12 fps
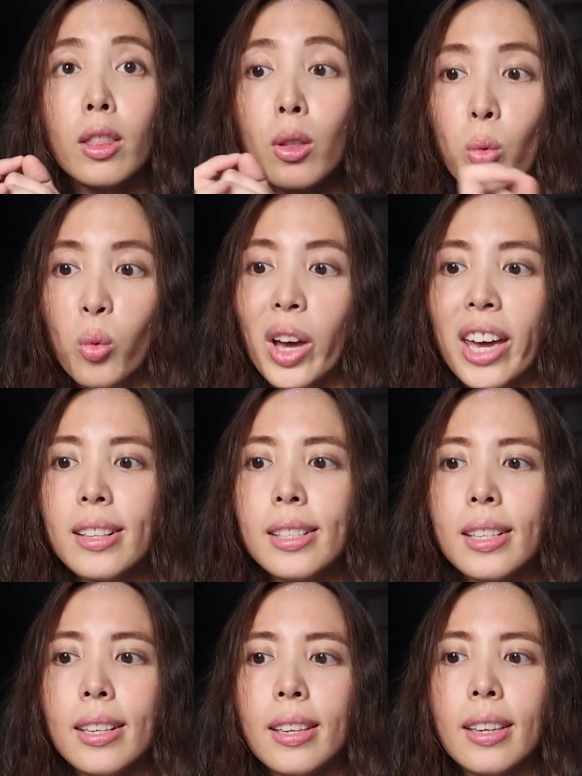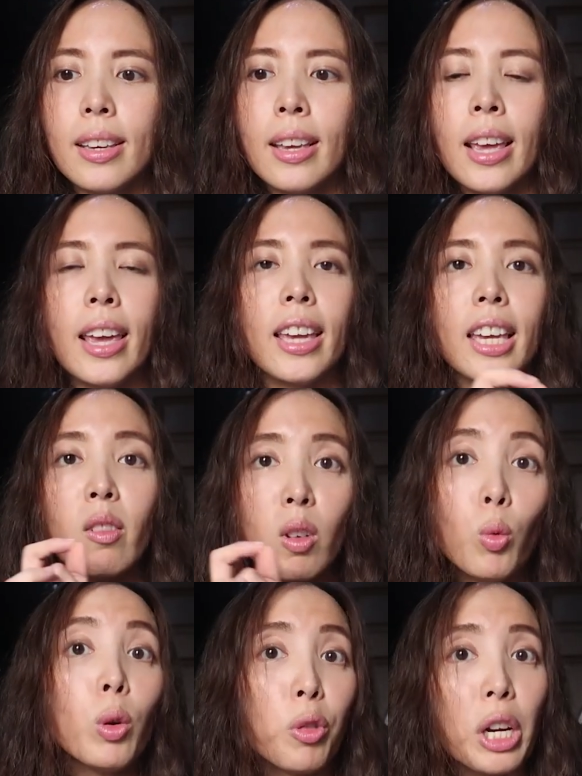in the wet,
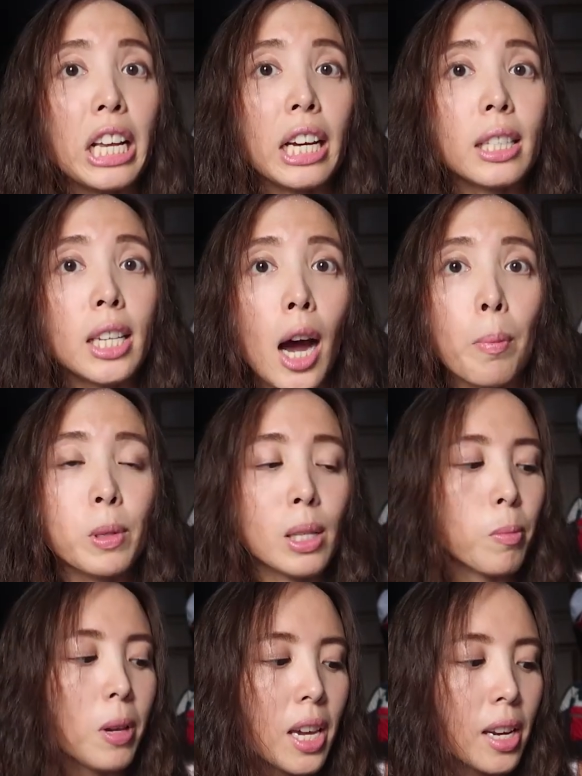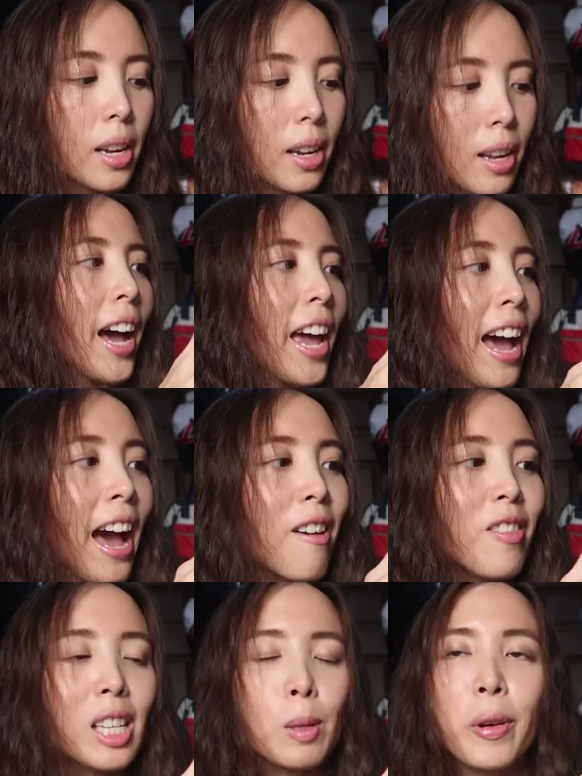even when running at top speed. I
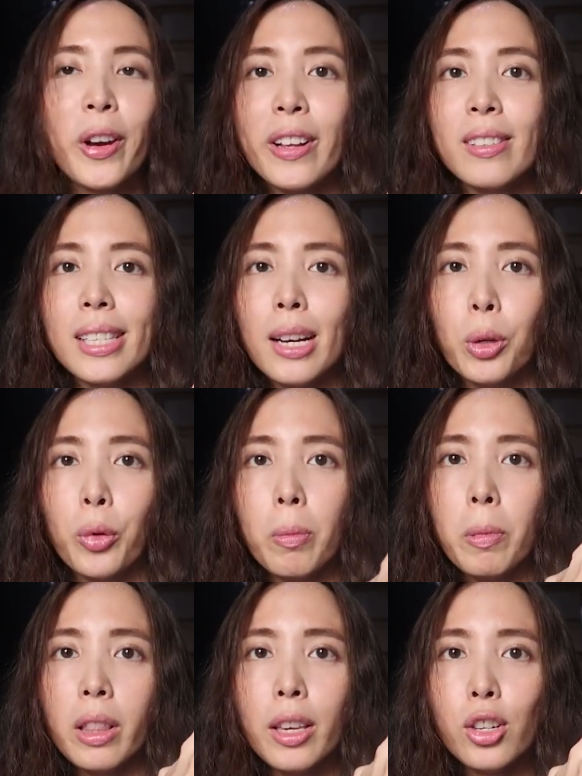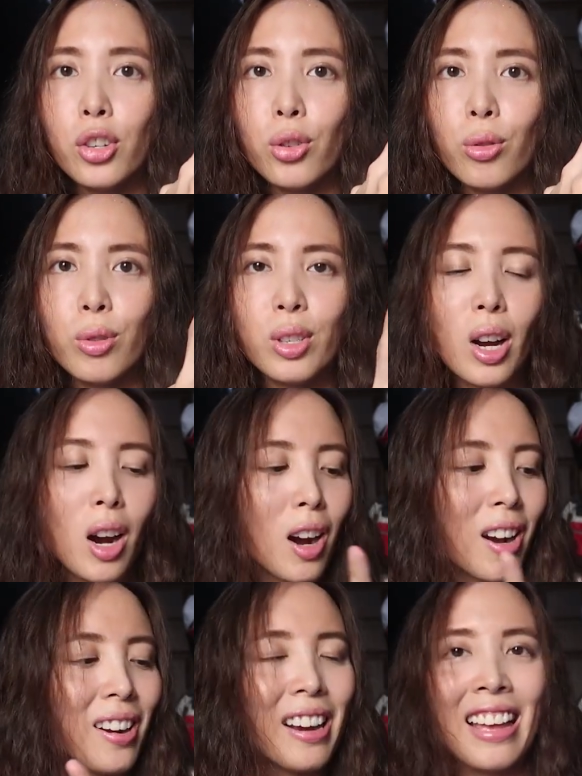have experienced how grippy these shoes
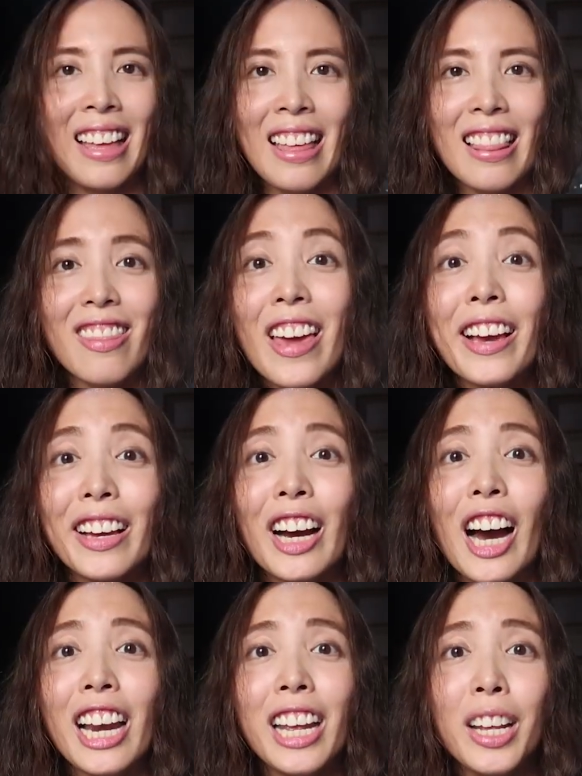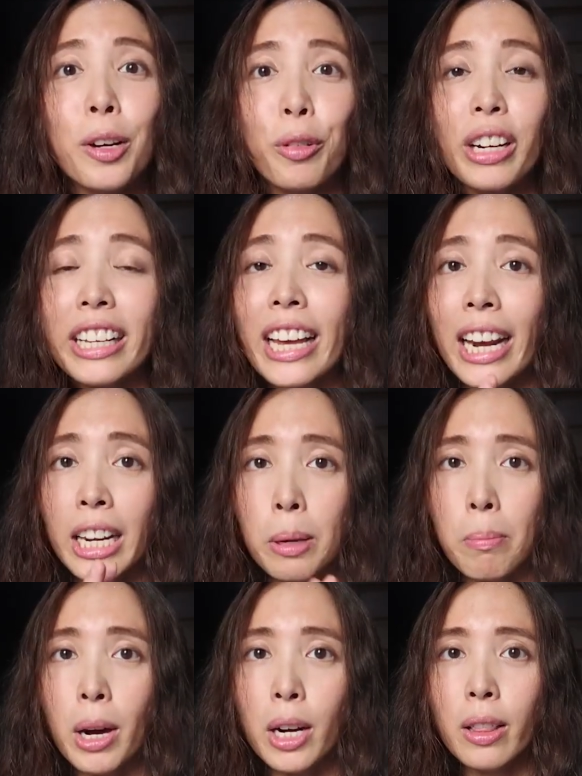are. Thank God I didn't really get
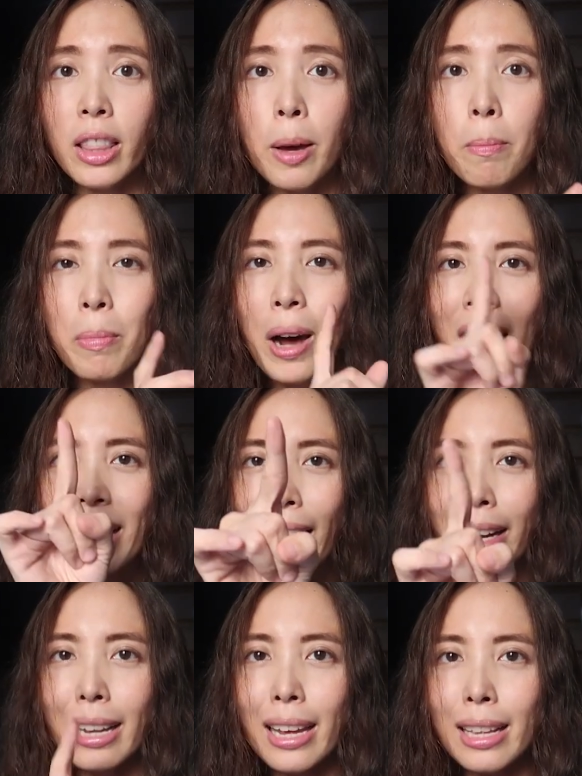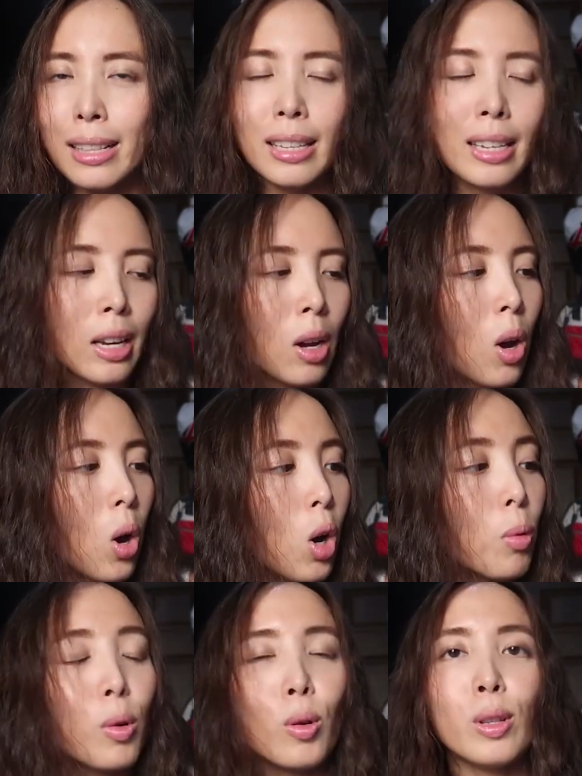any mud on them, but I did
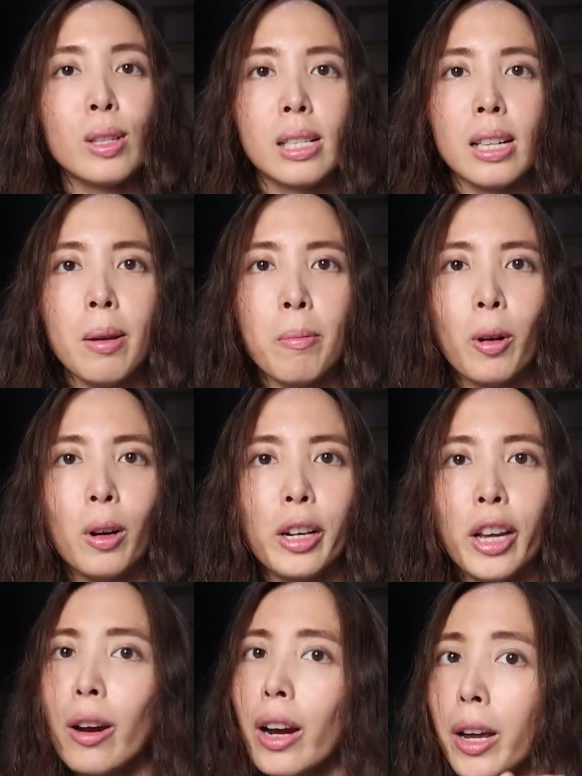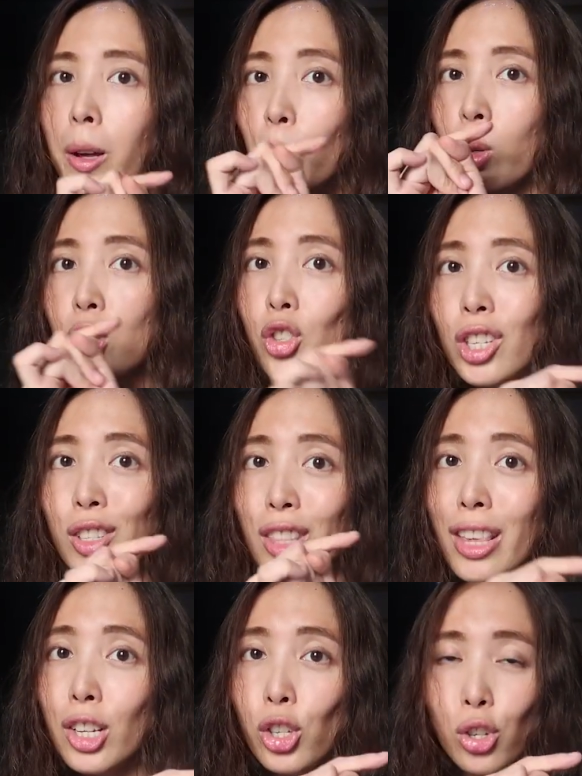almost slip earlier, and it was
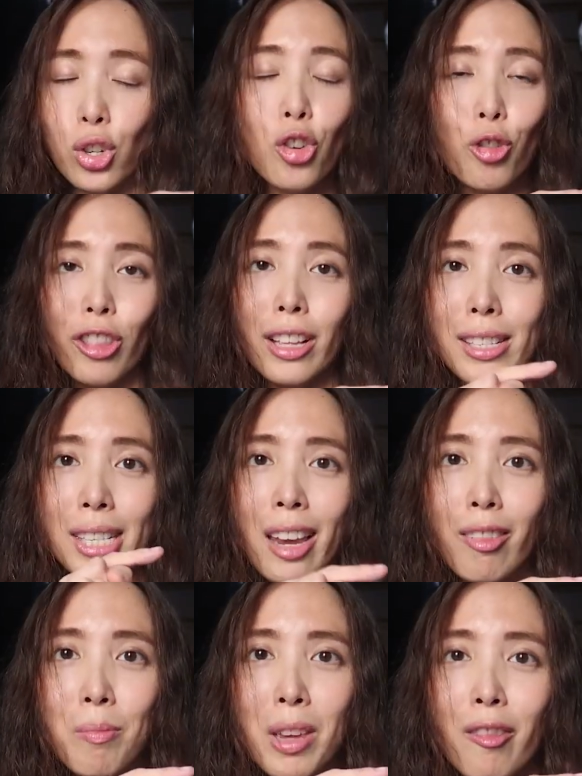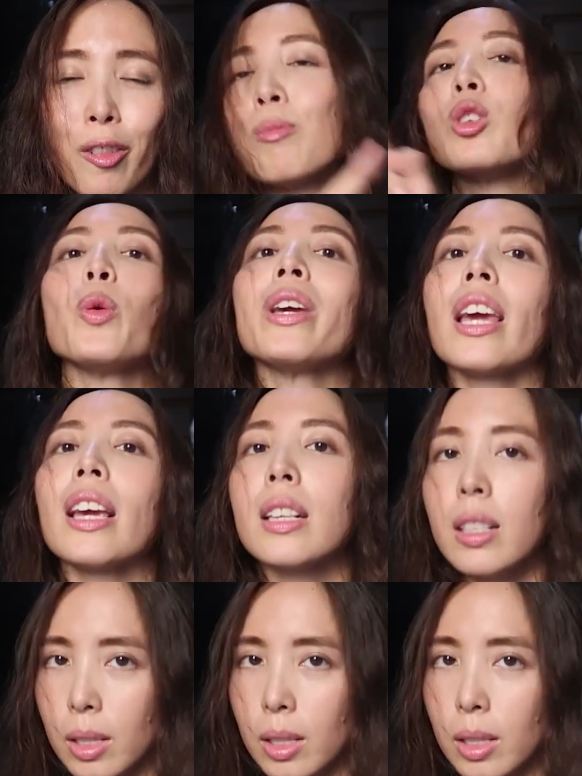just this shoe that saved me from doing a